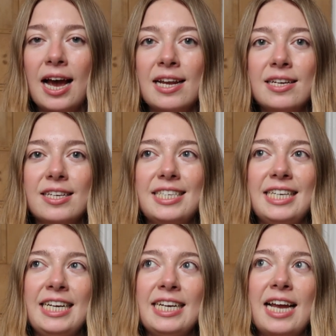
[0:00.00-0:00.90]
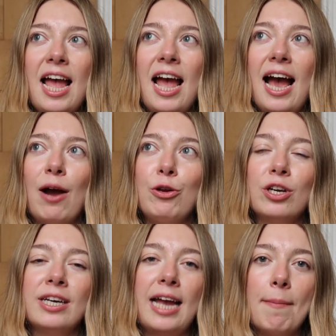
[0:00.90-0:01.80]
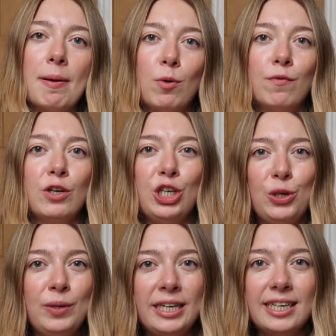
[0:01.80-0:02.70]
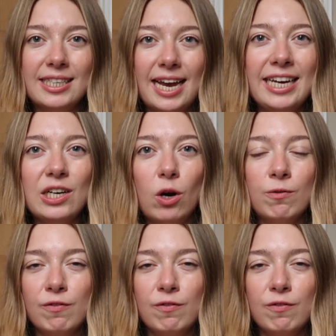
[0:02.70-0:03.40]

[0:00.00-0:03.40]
and seeing how you can get a bit more of a unique take on